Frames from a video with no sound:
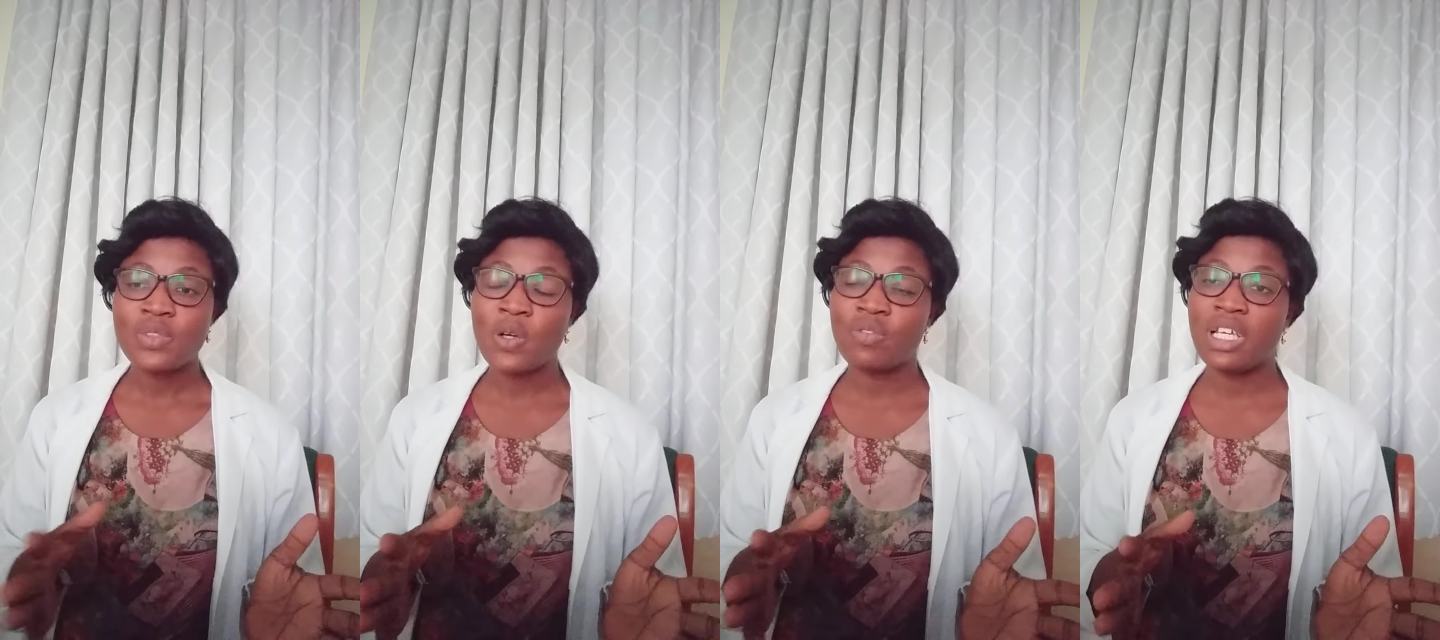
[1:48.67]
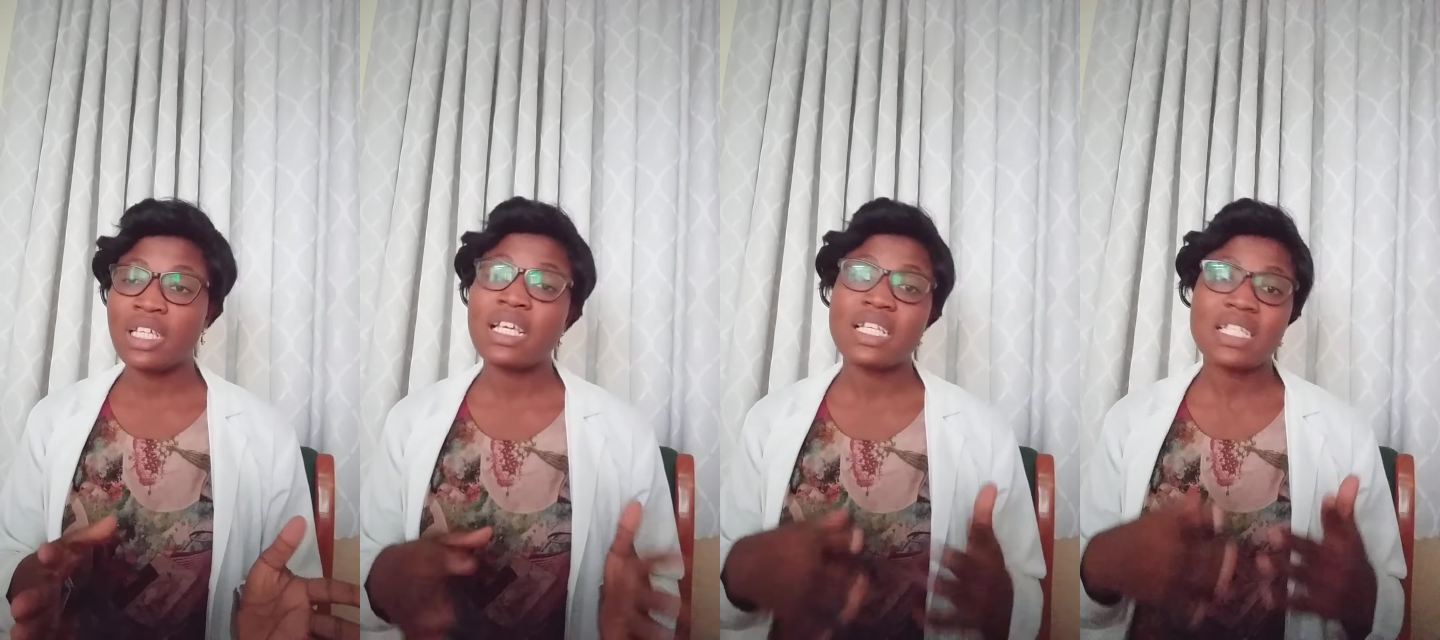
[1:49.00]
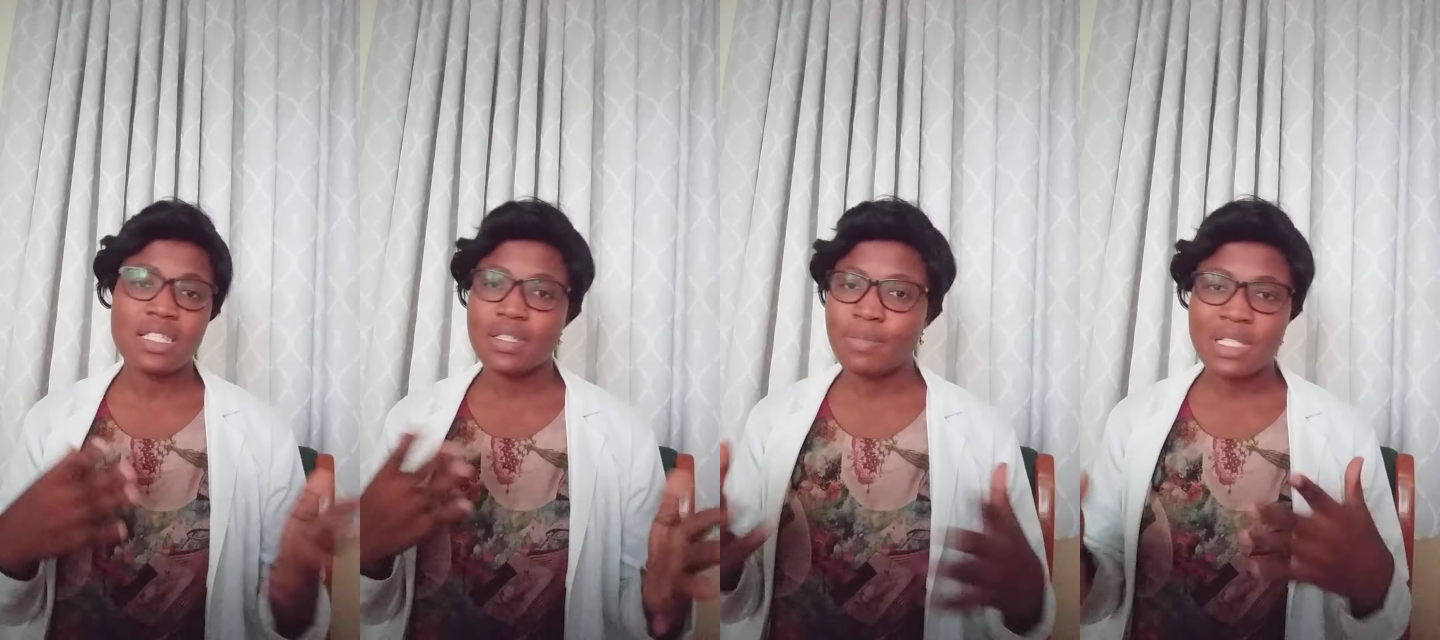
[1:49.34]

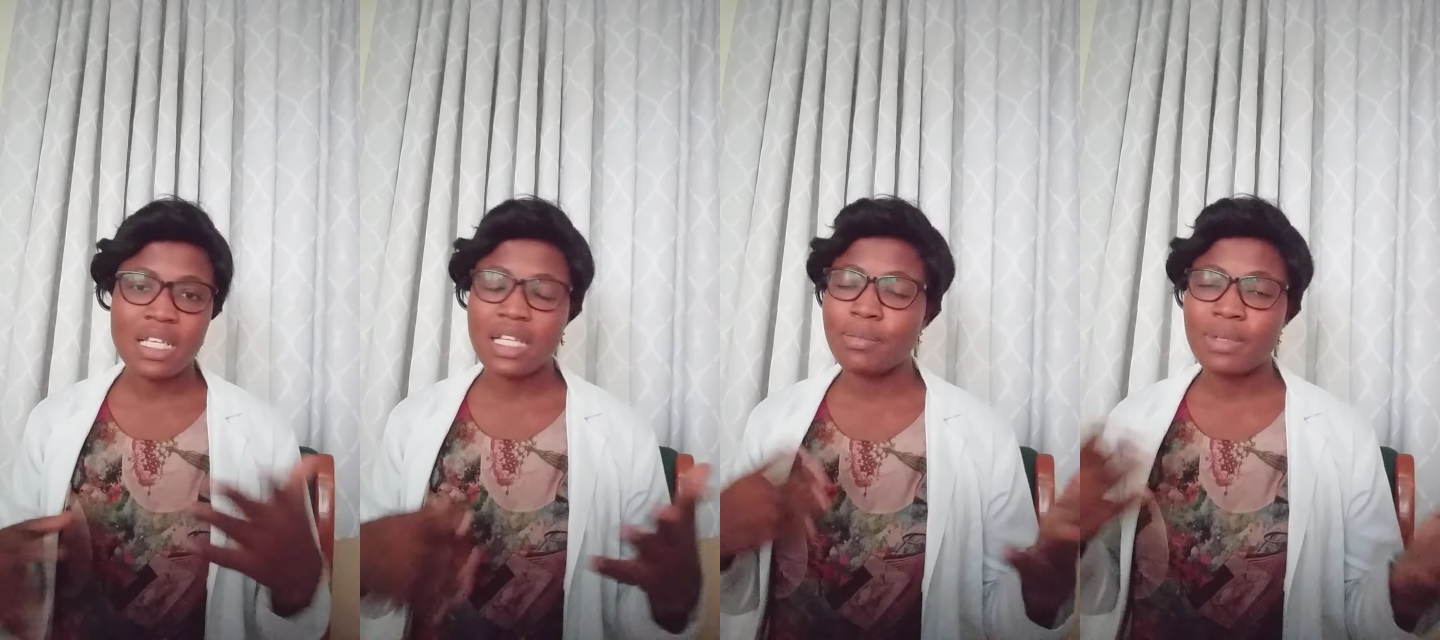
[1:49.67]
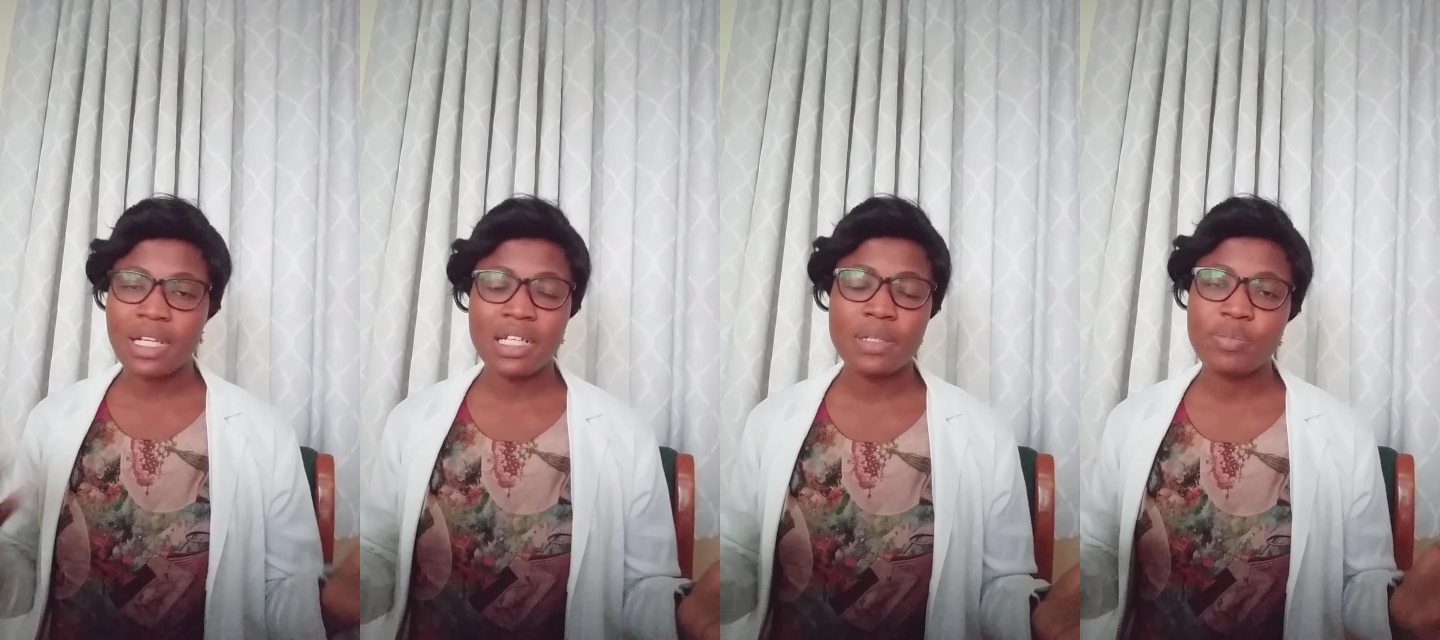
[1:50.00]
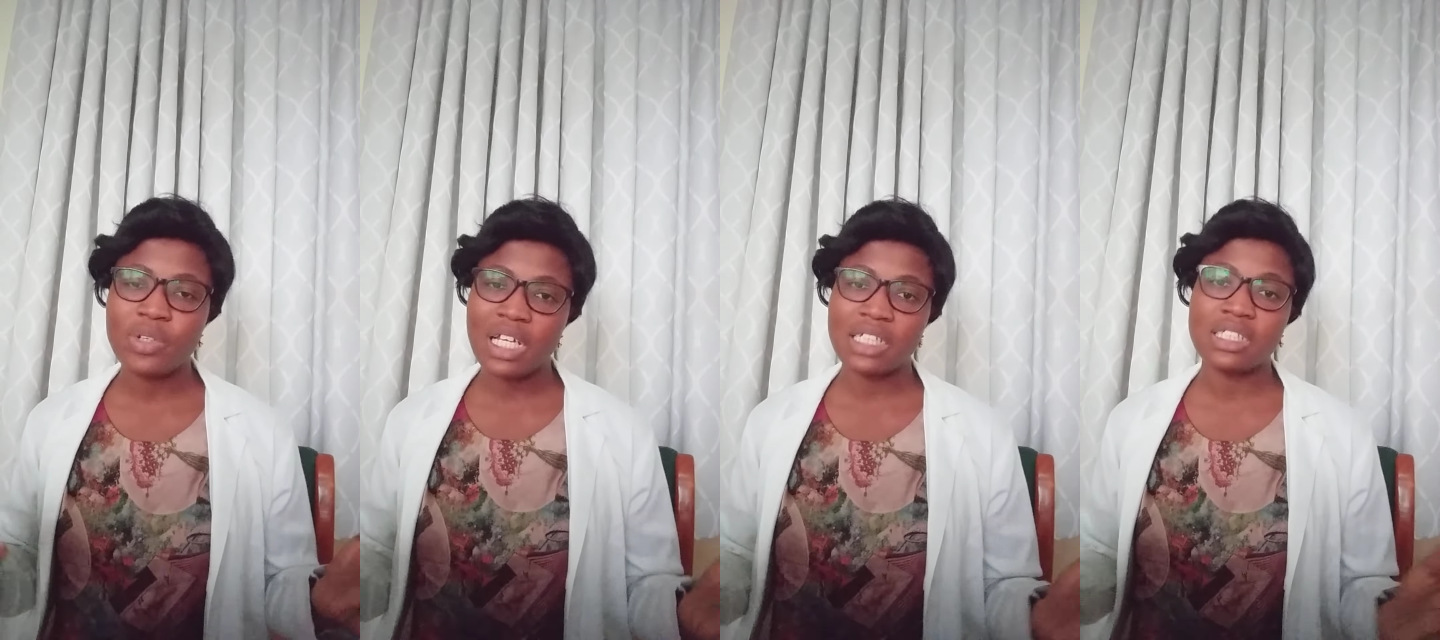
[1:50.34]
melanin
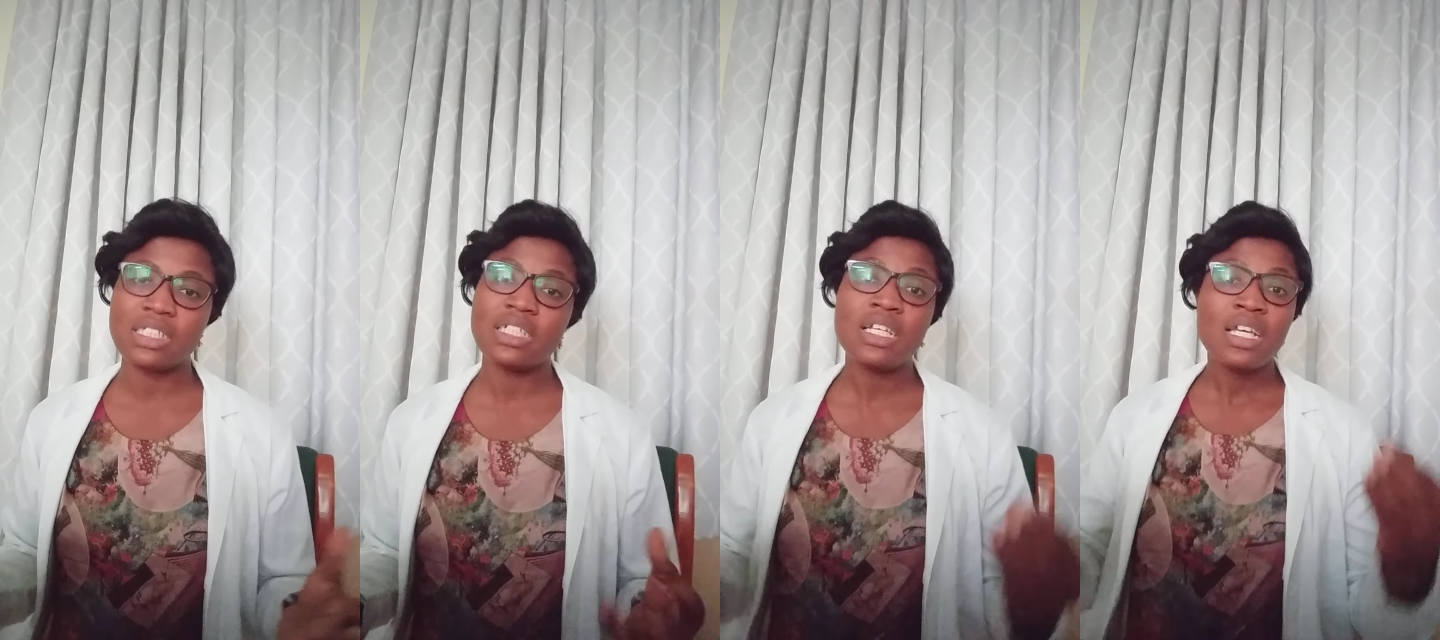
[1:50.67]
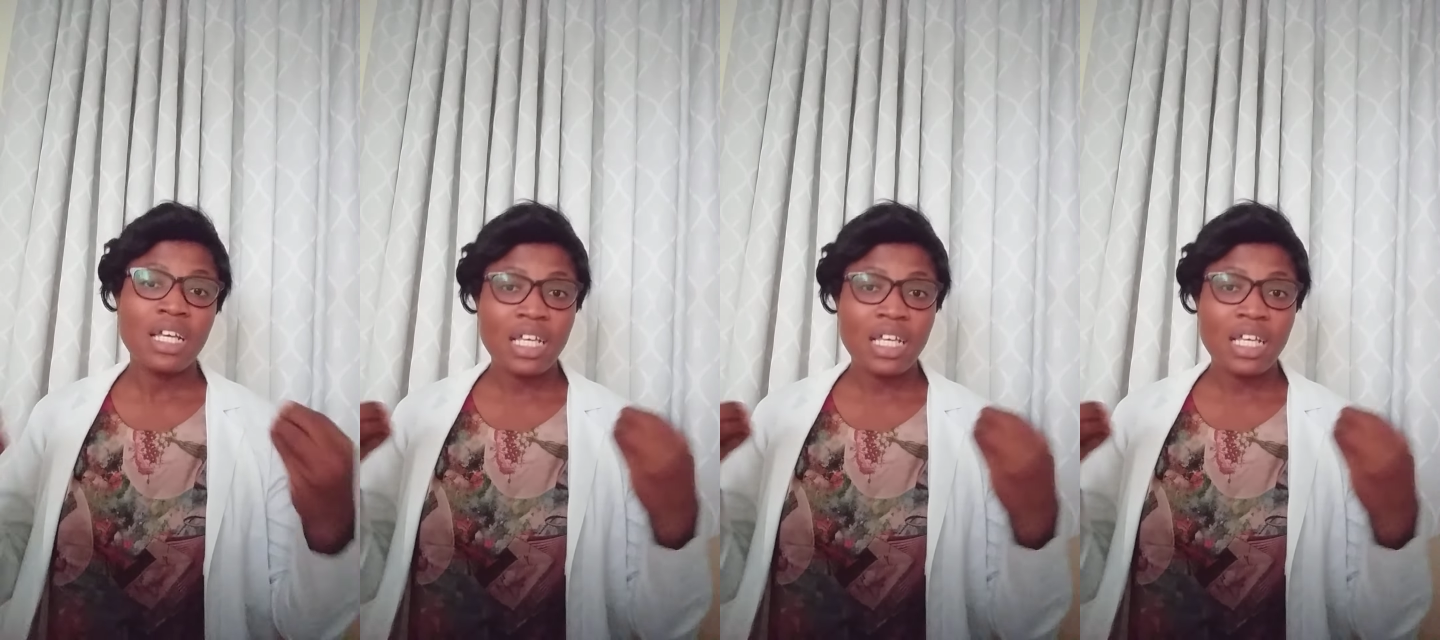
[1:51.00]
production